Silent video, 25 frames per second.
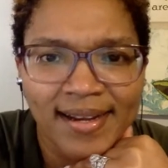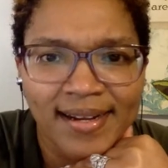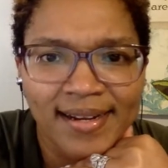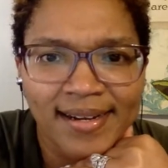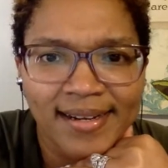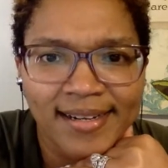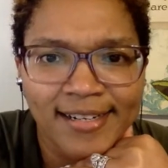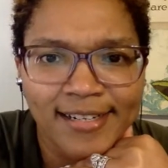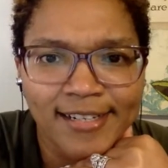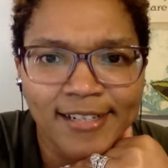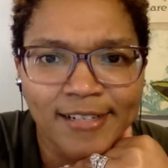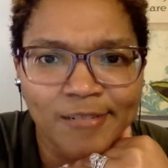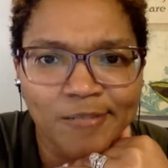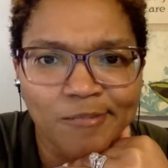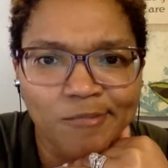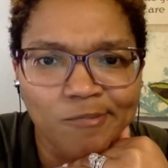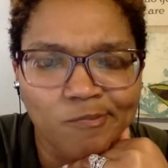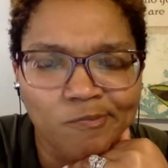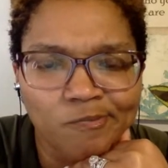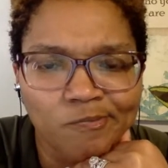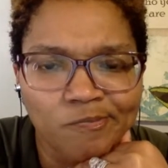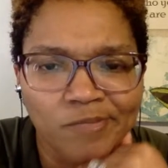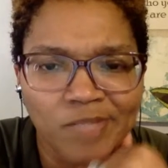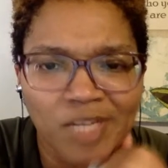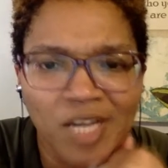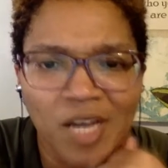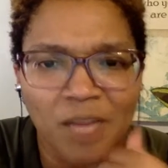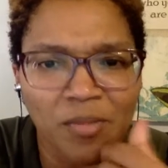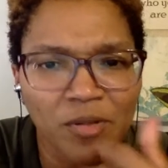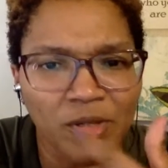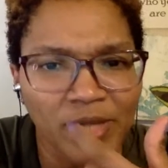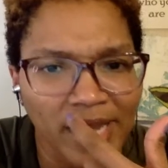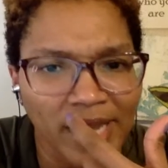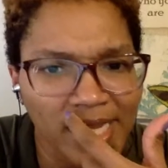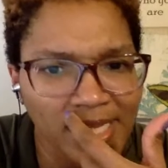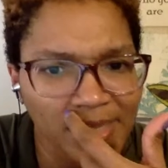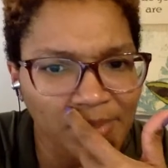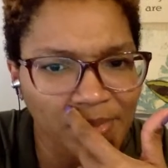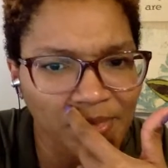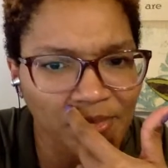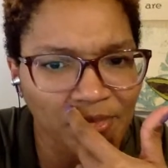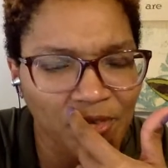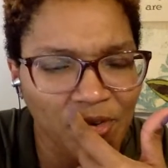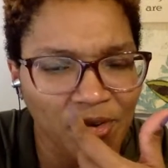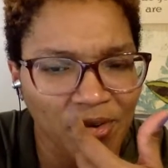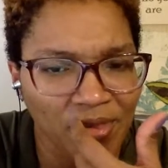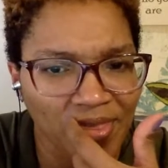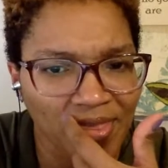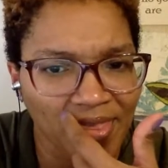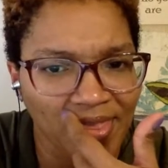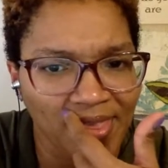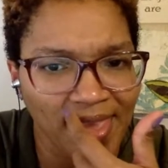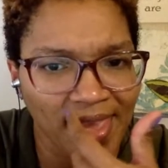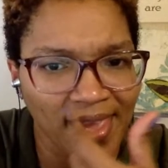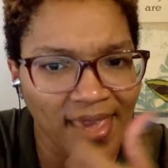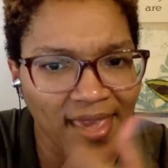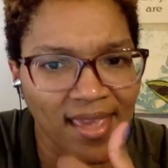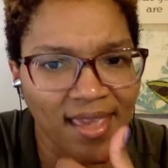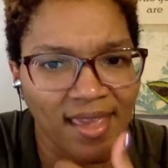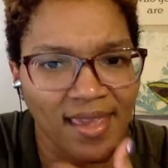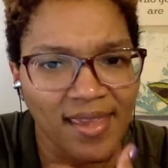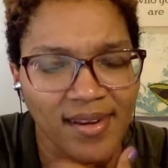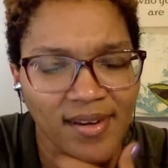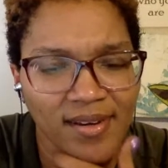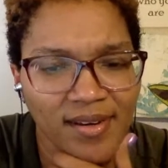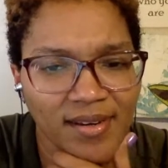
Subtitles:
a couple days before that